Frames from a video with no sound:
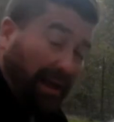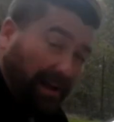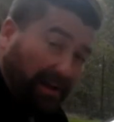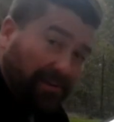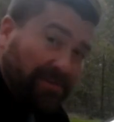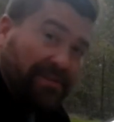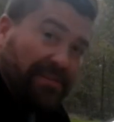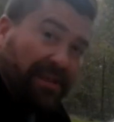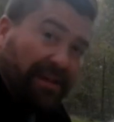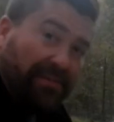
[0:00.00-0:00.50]
I'll
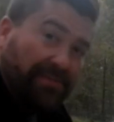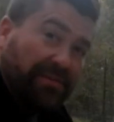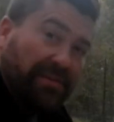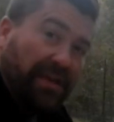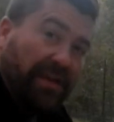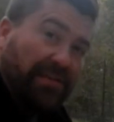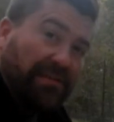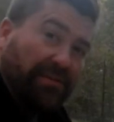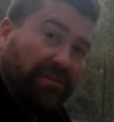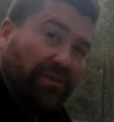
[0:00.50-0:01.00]
just have
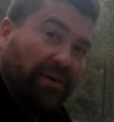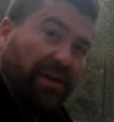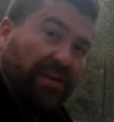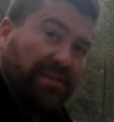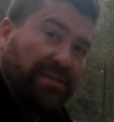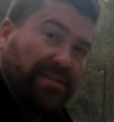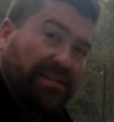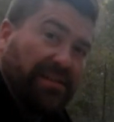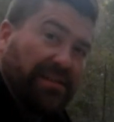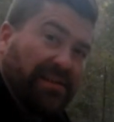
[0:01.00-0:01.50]

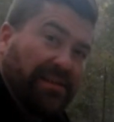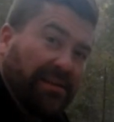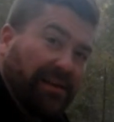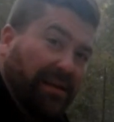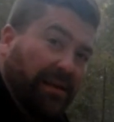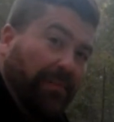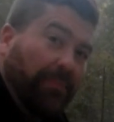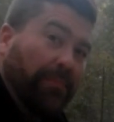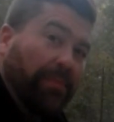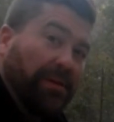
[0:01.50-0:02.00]
sassafras tea
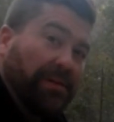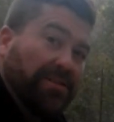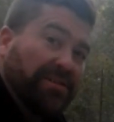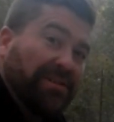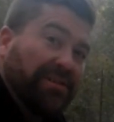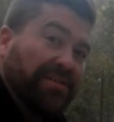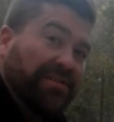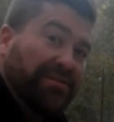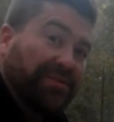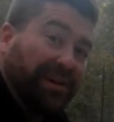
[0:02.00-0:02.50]
and be
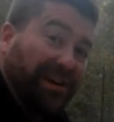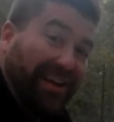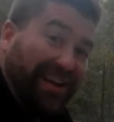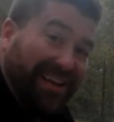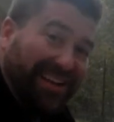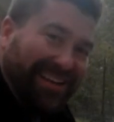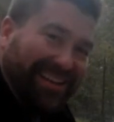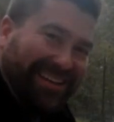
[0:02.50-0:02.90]
just fine.